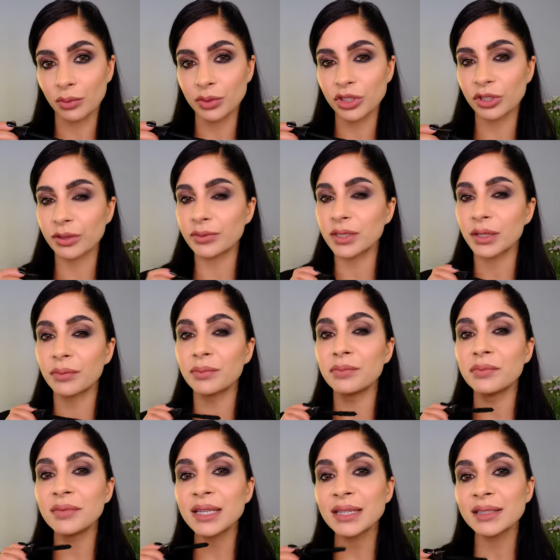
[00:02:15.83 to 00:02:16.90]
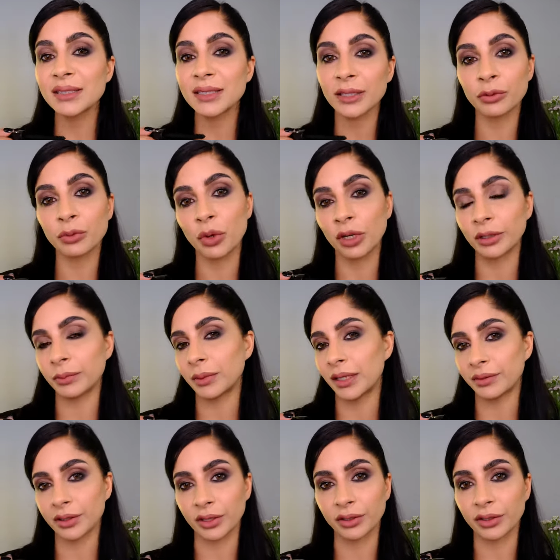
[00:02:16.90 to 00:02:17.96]
which gives amazing volume,
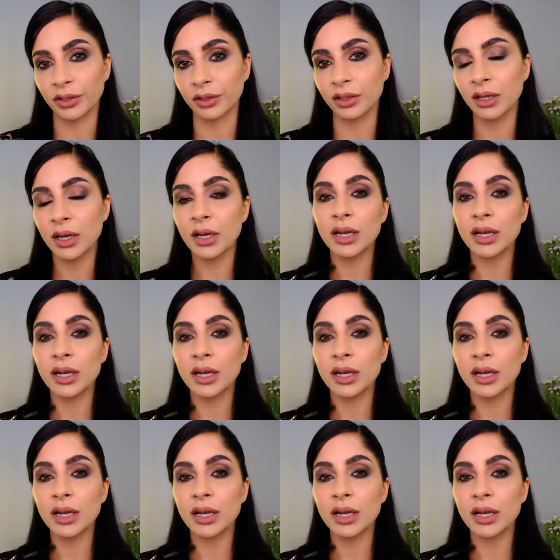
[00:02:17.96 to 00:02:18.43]
length and curl.